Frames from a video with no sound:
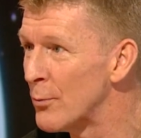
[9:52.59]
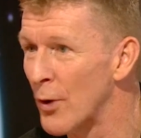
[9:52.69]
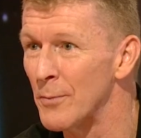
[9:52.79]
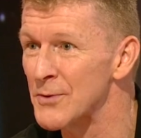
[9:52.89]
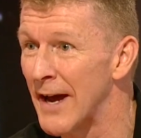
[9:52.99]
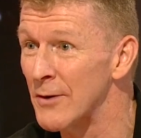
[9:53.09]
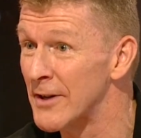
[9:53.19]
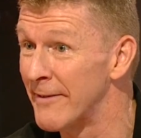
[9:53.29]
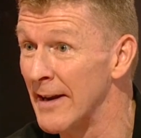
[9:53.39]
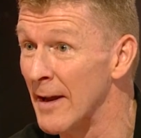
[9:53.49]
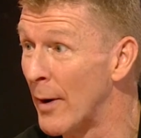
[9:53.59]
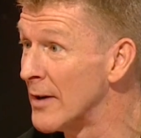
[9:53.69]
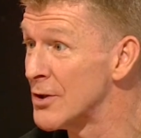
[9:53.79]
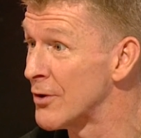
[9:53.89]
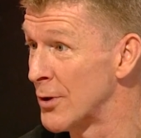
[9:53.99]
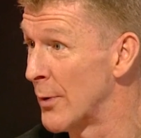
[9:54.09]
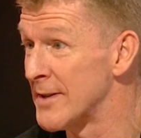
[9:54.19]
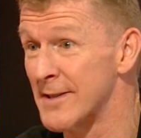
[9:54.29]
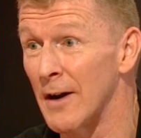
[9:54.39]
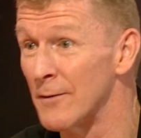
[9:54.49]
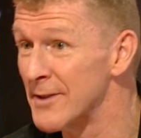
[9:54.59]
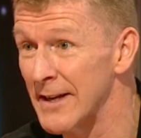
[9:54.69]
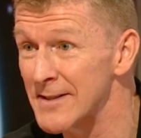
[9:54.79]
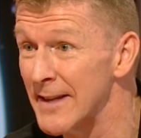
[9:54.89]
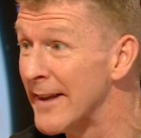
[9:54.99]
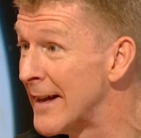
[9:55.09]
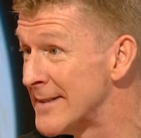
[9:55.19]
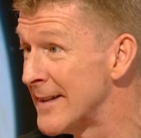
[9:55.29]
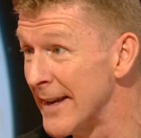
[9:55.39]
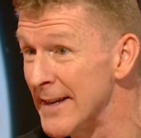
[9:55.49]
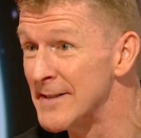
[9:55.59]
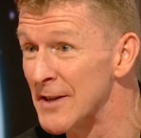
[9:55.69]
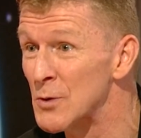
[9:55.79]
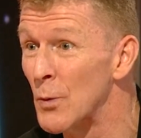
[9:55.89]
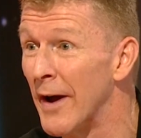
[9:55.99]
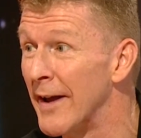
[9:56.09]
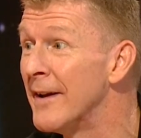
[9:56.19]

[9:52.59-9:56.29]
problems out directly amongst the crew ourselves. That's the that's the easiest way.